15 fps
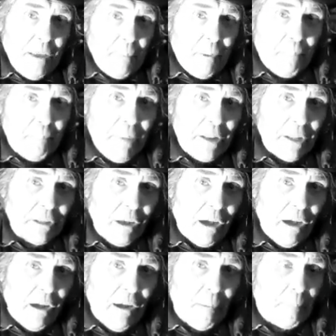but
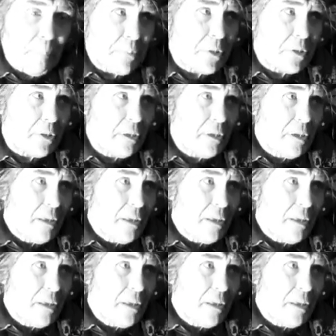men-at-arms,